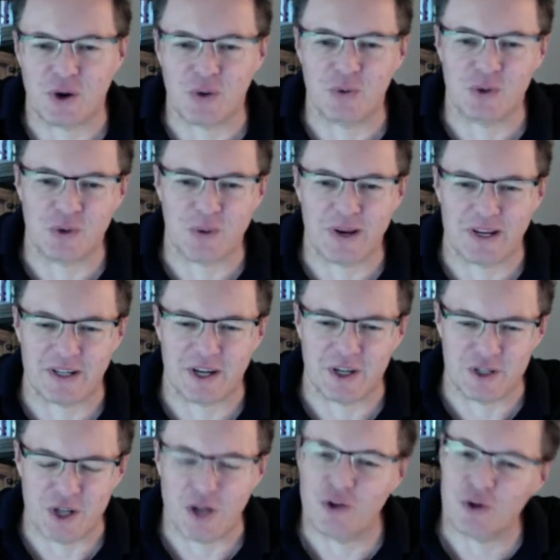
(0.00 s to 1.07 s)
"Oh, great,
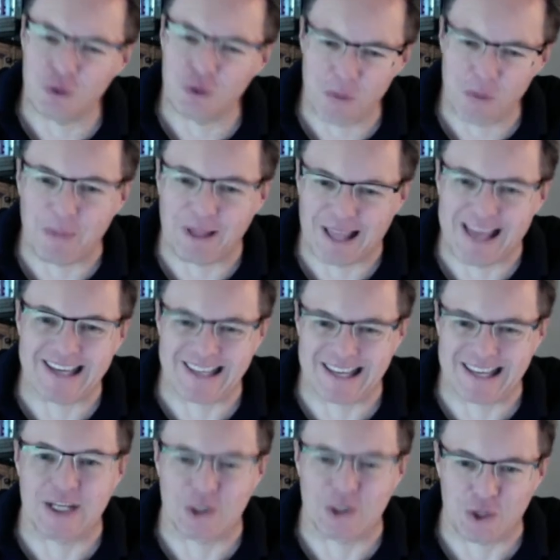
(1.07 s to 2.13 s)
another
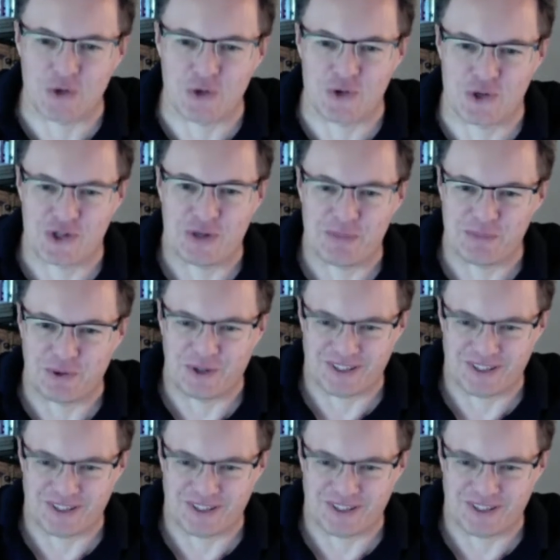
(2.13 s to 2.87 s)
blanking leadership book."